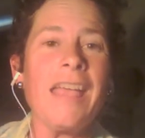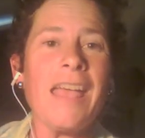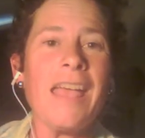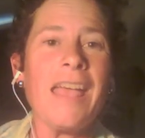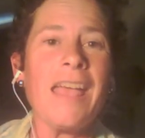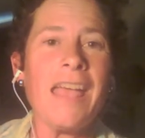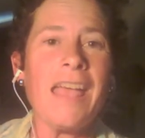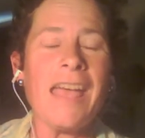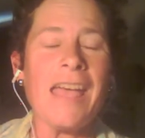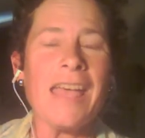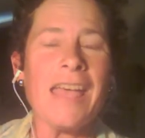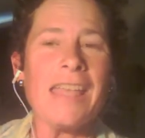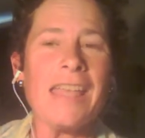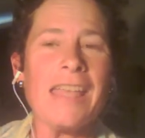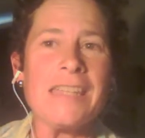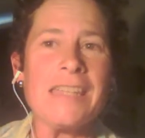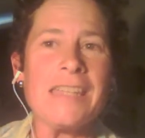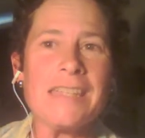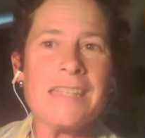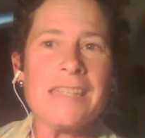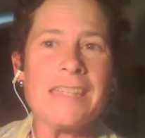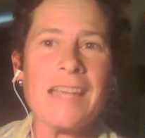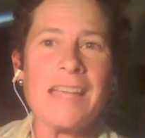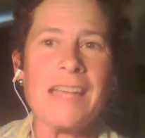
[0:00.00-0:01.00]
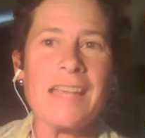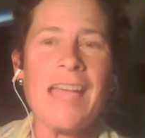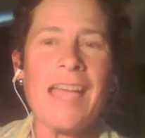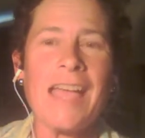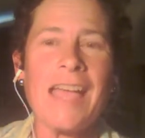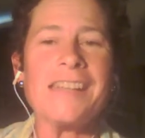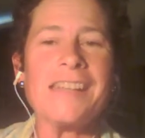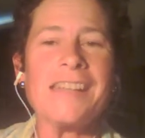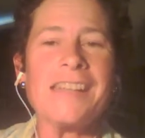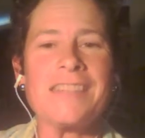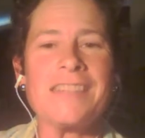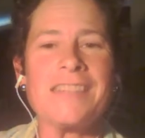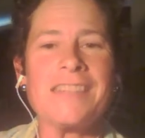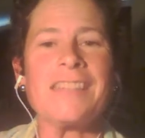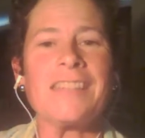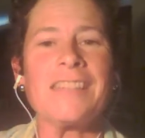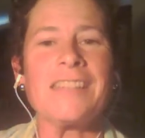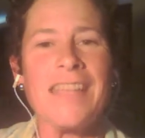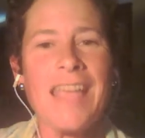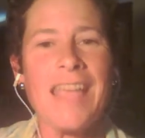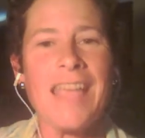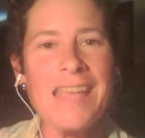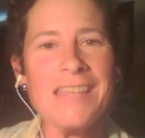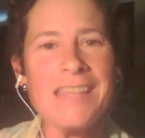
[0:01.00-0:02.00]
And I acted as the
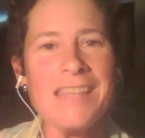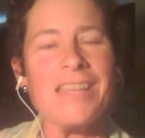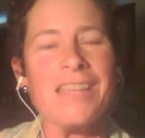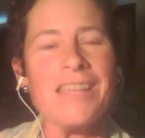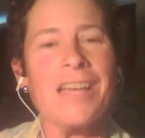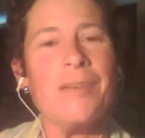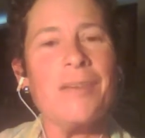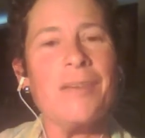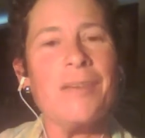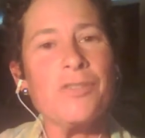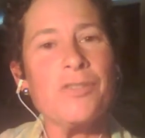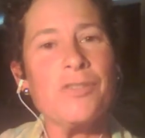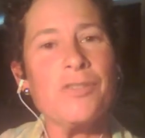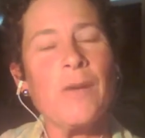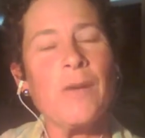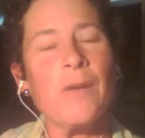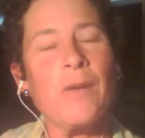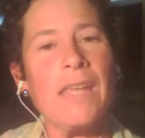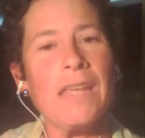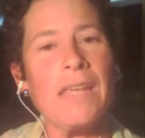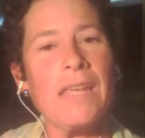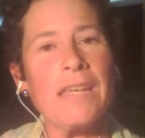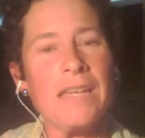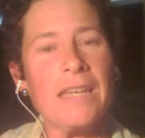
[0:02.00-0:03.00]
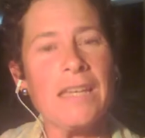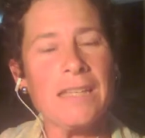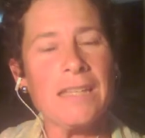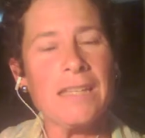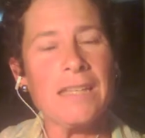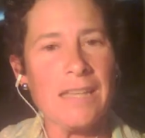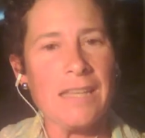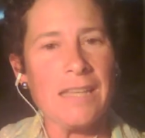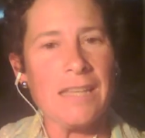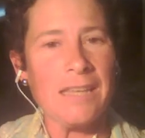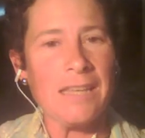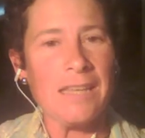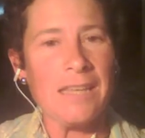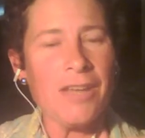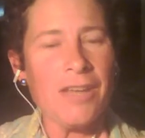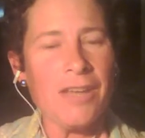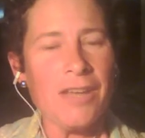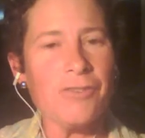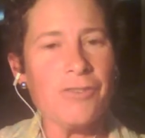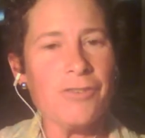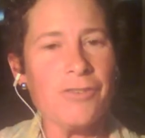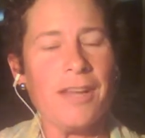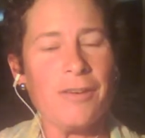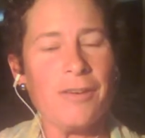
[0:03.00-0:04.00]
liaison between the
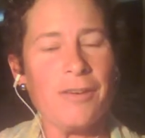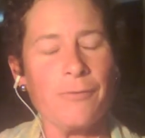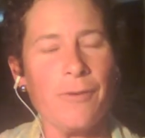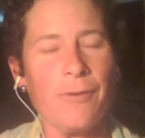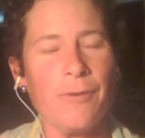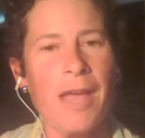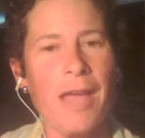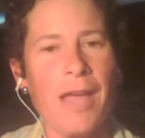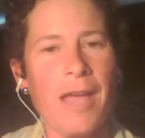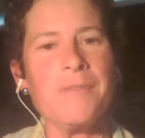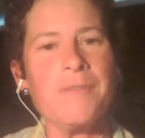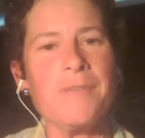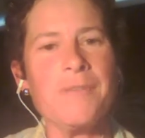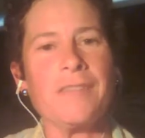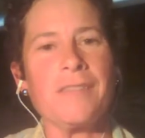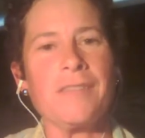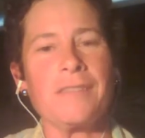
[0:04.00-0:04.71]
underwriting reps,